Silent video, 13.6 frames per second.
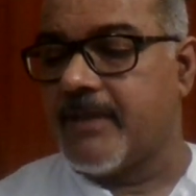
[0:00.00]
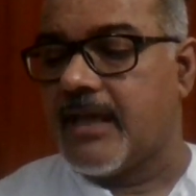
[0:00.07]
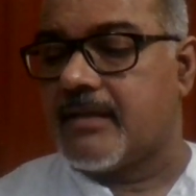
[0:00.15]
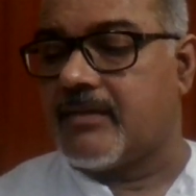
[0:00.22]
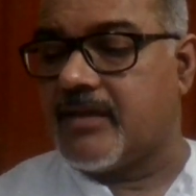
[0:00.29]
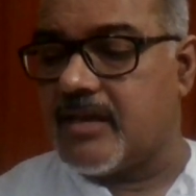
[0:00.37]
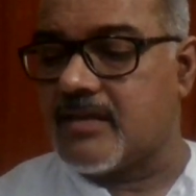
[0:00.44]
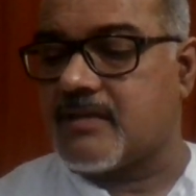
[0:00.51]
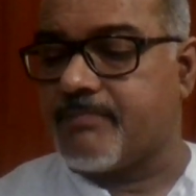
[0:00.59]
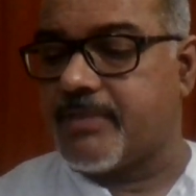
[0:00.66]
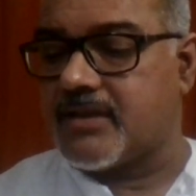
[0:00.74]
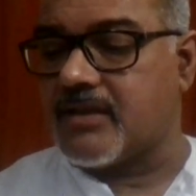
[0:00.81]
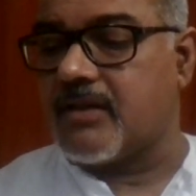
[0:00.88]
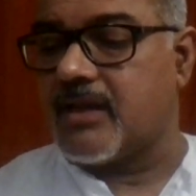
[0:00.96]
This
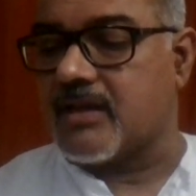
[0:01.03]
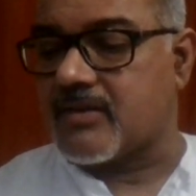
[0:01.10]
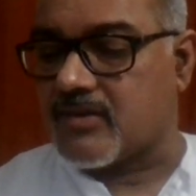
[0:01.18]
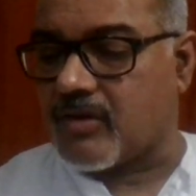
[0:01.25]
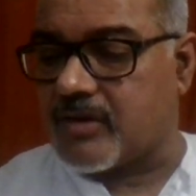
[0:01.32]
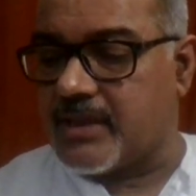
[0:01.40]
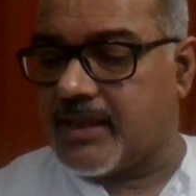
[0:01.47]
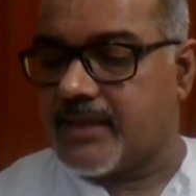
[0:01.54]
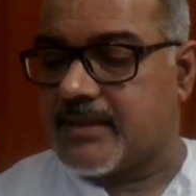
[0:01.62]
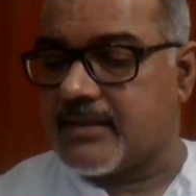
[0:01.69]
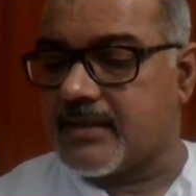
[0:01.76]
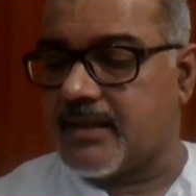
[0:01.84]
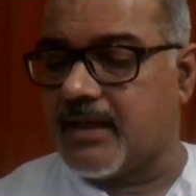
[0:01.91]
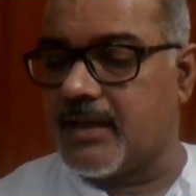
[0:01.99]
particular
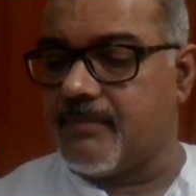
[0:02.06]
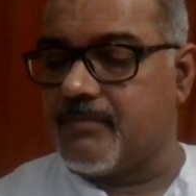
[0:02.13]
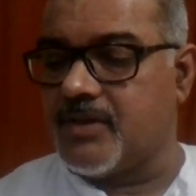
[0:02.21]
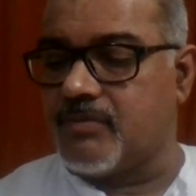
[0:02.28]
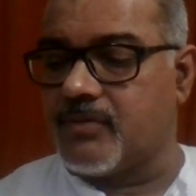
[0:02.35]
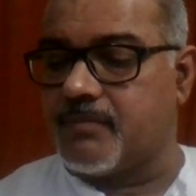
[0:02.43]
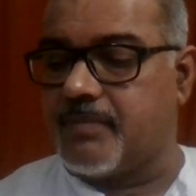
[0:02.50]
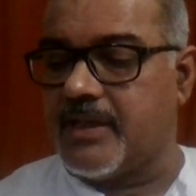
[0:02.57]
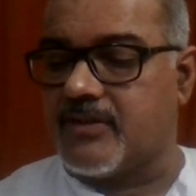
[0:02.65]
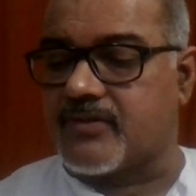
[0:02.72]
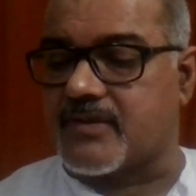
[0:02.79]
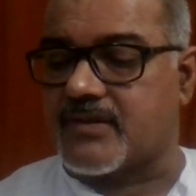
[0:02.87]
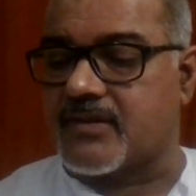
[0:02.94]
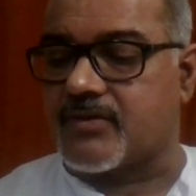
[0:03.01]
sonnet, you would be
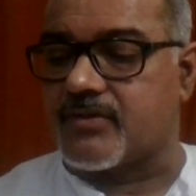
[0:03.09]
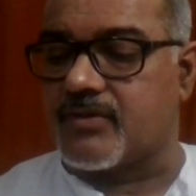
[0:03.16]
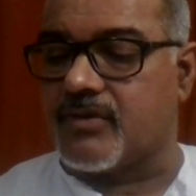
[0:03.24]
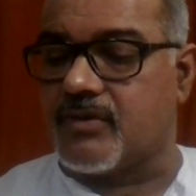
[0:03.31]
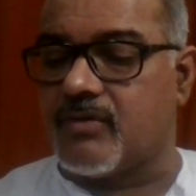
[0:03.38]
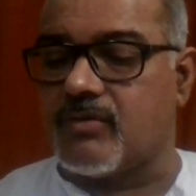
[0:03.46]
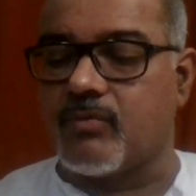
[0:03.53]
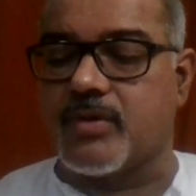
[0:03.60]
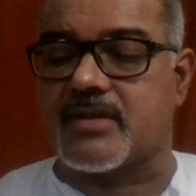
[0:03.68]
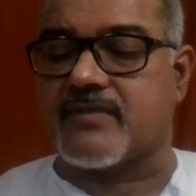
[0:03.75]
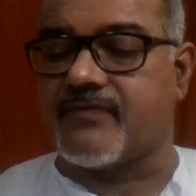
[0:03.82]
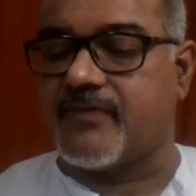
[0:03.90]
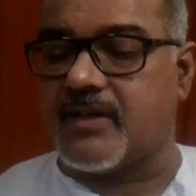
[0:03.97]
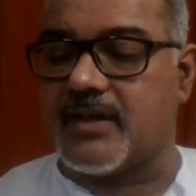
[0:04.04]
interested to know,
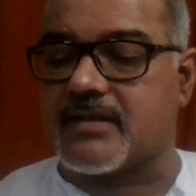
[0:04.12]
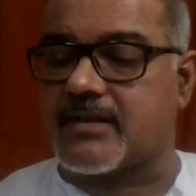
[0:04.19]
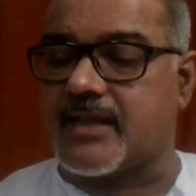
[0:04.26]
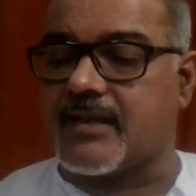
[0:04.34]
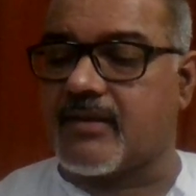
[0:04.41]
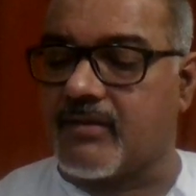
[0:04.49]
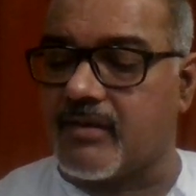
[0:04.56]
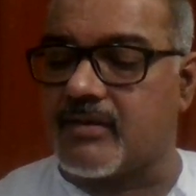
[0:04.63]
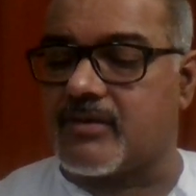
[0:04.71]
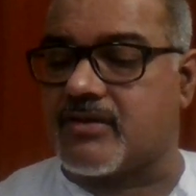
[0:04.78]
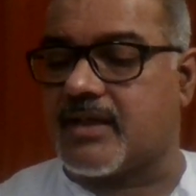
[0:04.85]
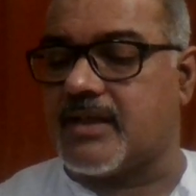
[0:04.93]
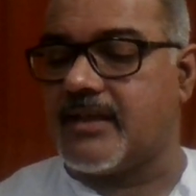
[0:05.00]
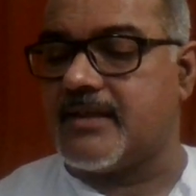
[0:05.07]
was first
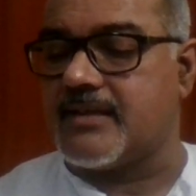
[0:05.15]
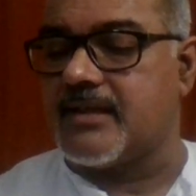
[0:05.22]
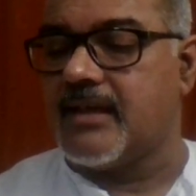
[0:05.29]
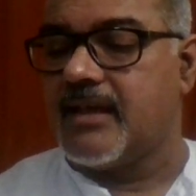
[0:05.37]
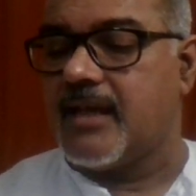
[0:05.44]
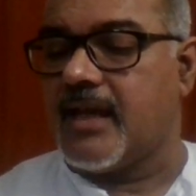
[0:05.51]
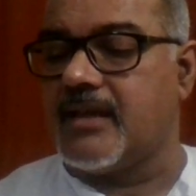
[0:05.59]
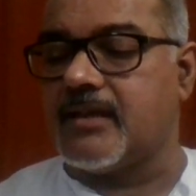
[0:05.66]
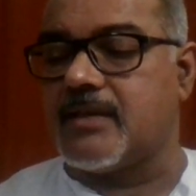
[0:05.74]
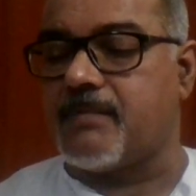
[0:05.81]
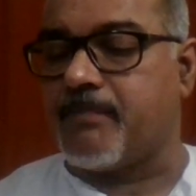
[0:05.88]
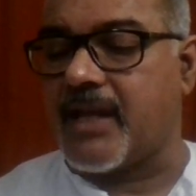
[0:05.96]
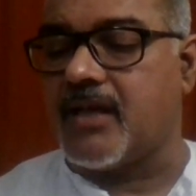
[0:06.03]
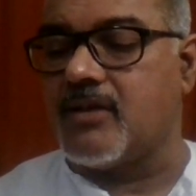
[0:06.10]
anthologized in the
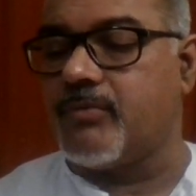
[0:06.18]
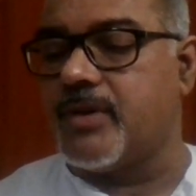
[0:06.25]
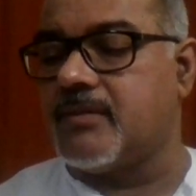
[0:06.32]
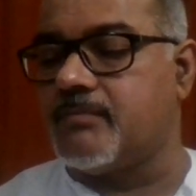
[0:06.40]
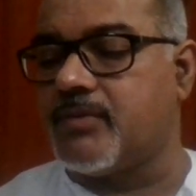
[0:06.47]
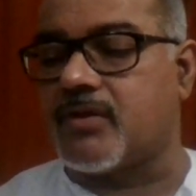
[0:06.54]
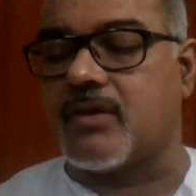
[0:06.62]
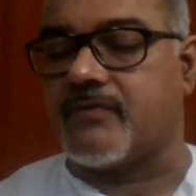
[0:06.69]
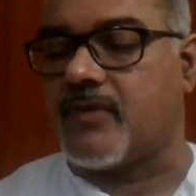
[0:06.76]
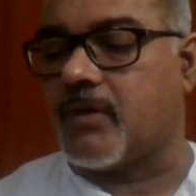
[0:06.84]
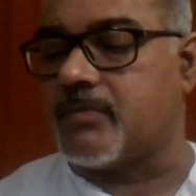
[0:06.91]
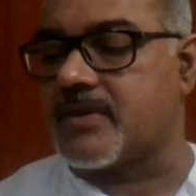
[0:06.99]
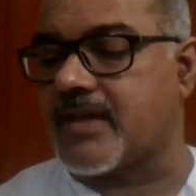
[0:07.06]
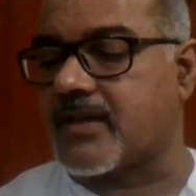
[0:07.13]
Penguin Book of
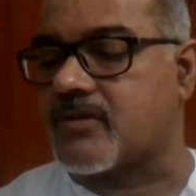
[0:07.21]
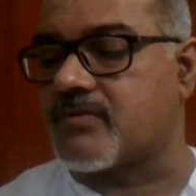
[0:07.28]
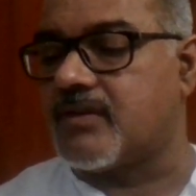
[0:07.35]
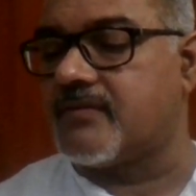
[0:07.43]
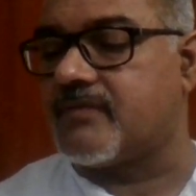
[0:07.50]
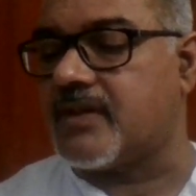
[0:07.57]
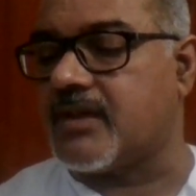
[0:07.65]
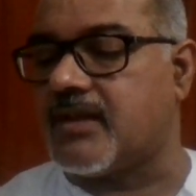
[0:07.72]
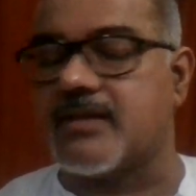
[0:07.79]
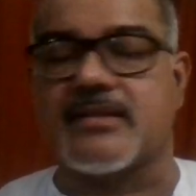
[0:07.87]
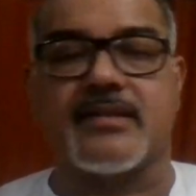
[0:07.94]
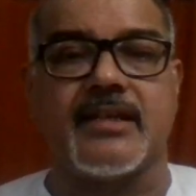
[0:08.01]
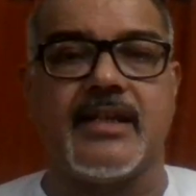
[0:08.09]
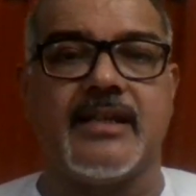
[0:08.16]
Homosexual
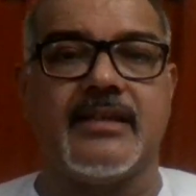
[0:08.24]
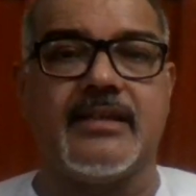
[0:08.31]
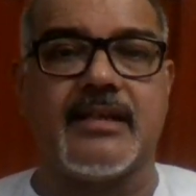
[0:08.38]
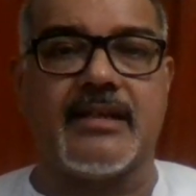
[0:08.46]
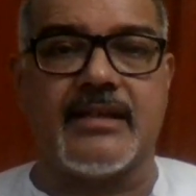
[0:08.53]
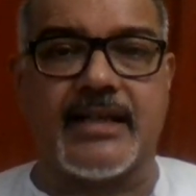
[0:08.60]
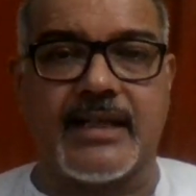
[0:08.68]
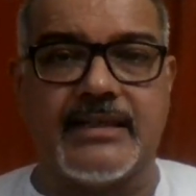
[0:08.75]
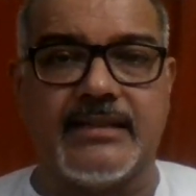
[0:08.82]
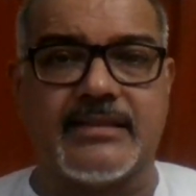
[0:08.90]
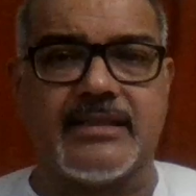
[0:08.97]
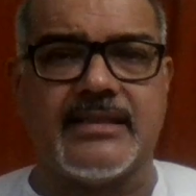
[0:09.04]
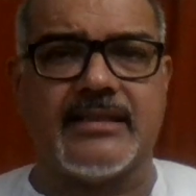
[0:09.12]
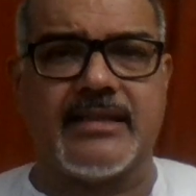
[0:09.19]
Verse in
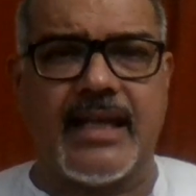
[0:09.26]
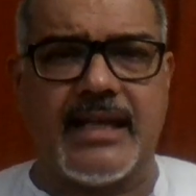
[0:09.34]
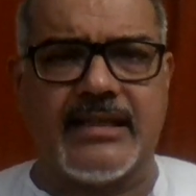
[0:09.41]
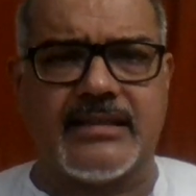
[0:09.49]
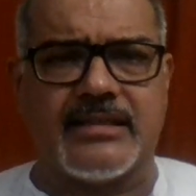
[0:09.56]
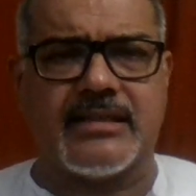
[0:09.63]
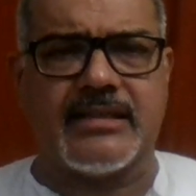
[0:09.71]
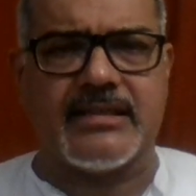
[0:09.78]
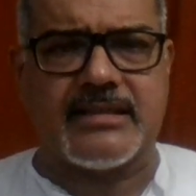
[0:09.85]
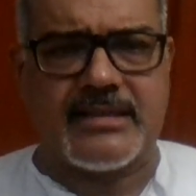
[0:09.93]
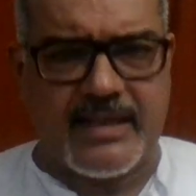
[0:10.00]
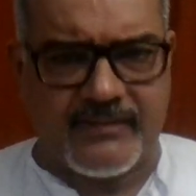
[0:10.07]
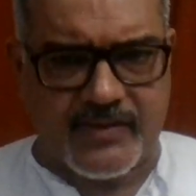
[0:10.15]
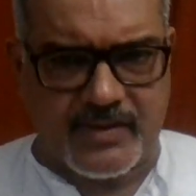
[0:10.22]

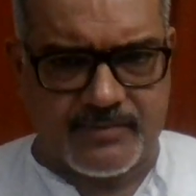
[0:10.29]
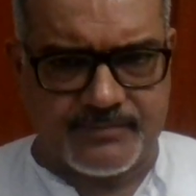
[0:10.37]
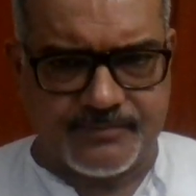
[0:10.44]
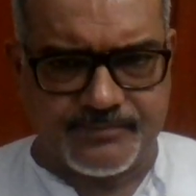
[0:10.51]
1987.